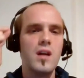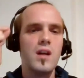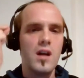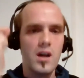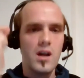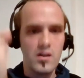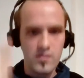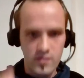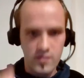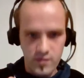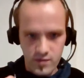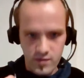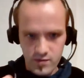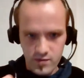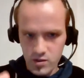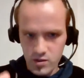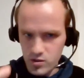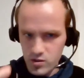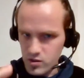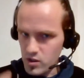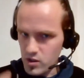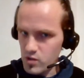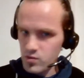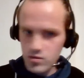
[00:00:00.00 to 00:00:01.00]
And
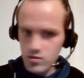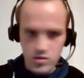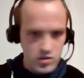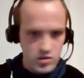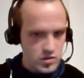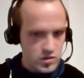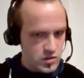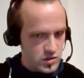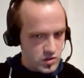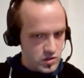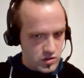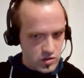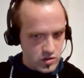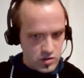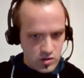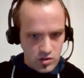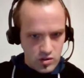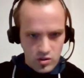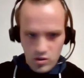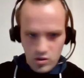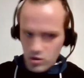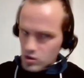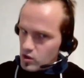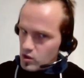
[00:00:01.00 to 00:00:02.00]
you don't just
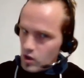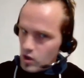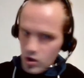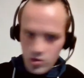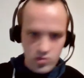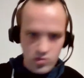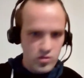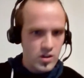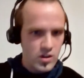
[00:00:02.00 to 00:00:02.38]
go